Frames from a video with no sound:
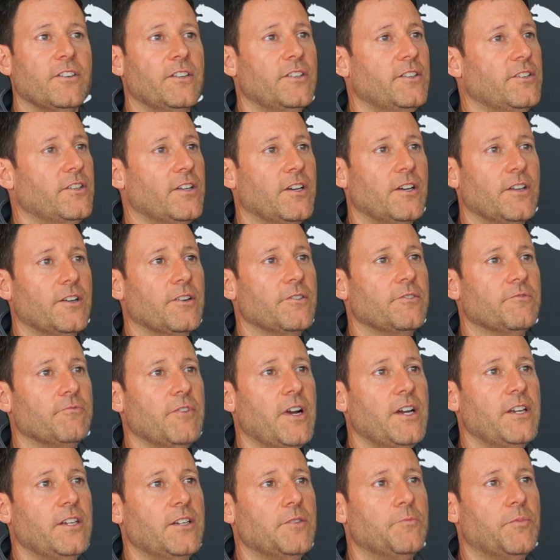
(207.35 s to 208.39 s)
and
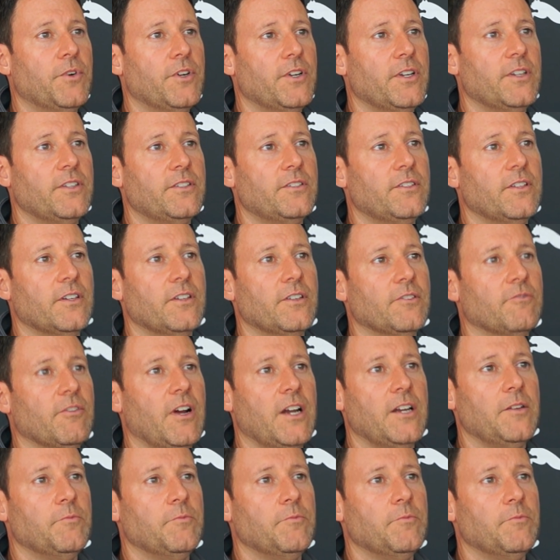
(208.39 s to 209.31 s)
ready to put it right